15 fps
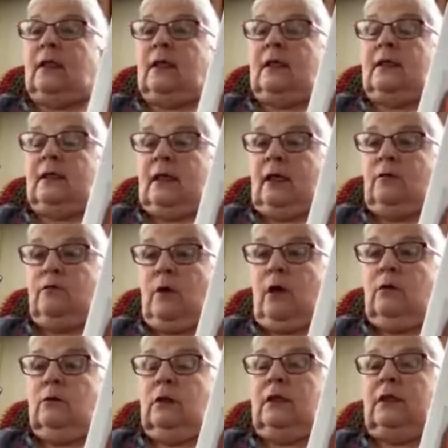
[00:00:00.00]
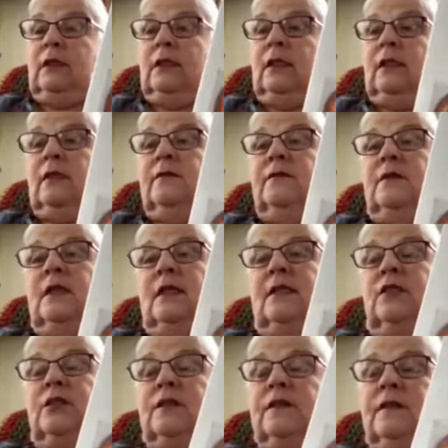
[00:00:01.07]
I wrote, and I
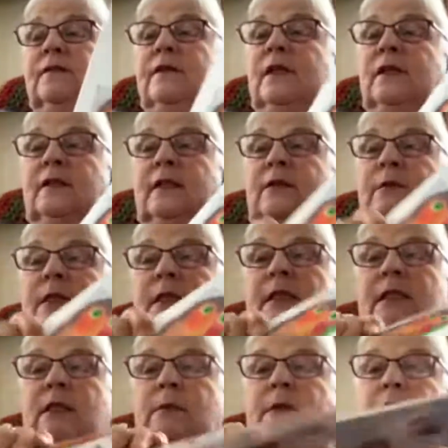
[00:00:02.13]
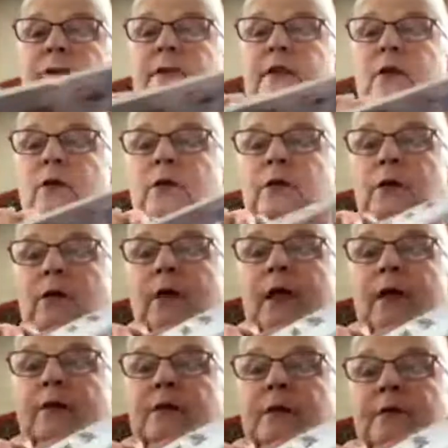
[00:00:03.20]
just felt it was a little bit thin on the
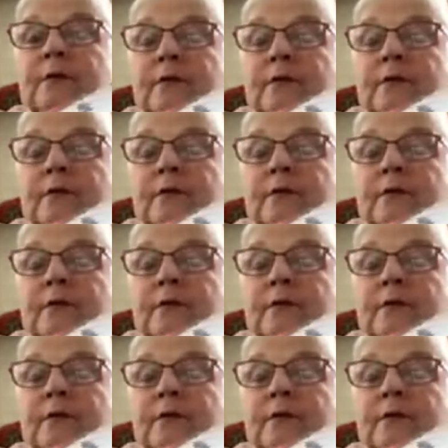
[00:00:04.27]
ground.